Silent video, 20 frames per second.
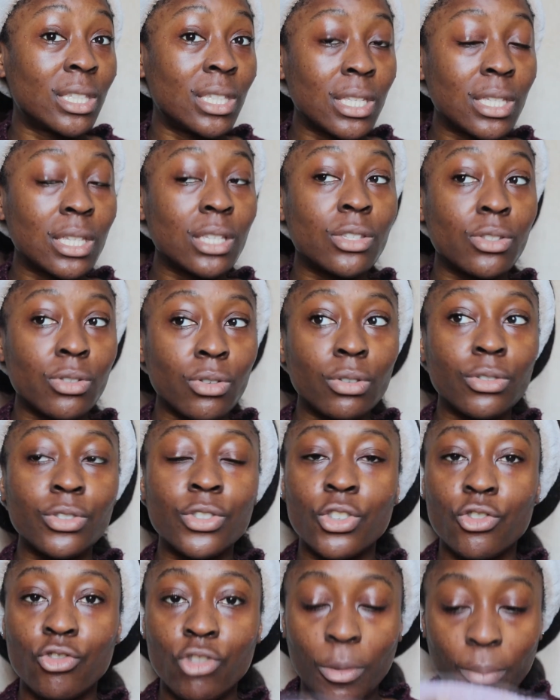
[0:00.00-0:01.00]
This is not
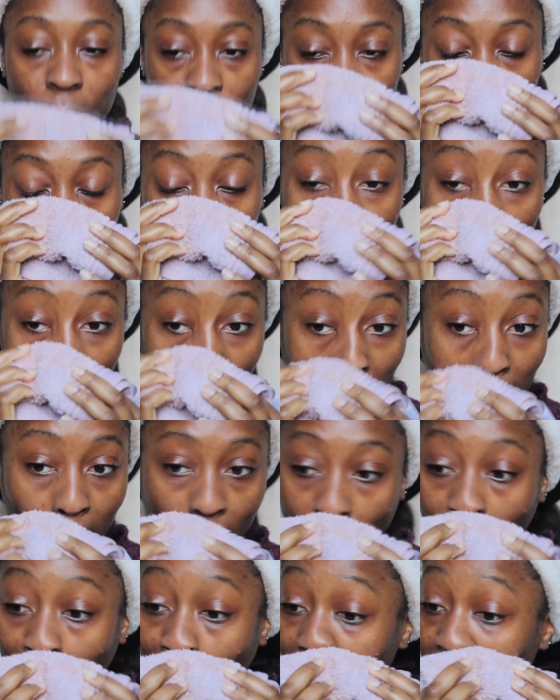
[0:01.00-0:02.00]
stripping
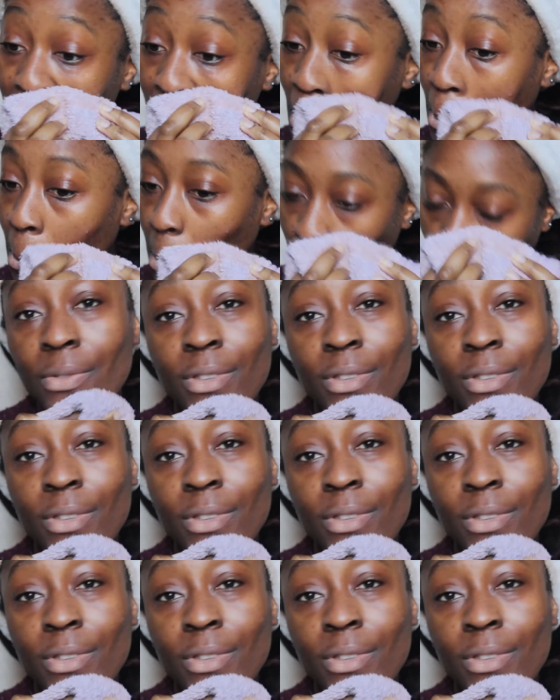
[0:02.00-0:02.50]
at all.